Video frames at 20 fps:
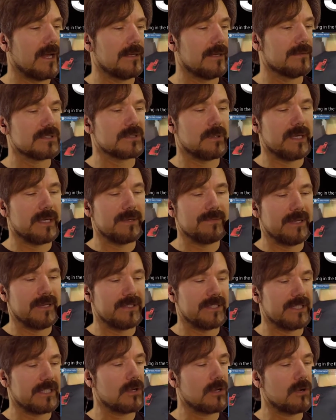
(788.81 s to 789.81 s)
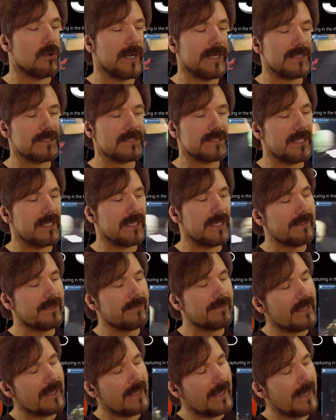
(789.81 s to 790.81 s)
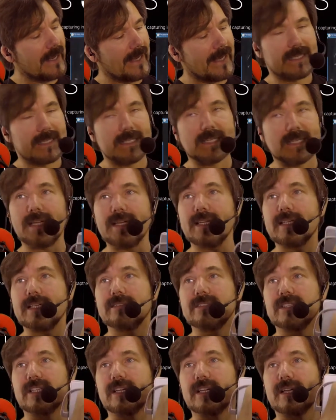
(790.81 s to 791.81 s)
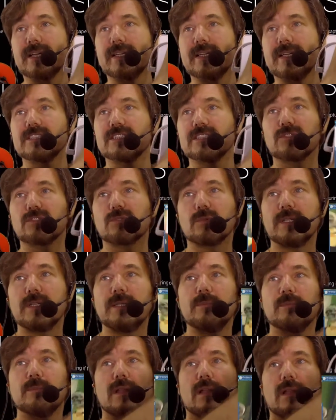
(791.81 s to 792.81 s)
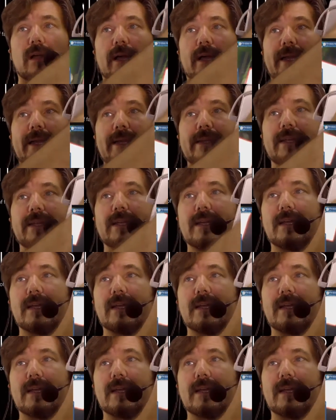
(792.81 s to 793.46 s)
So I found it quite safe and kind of gives it a nice streamlined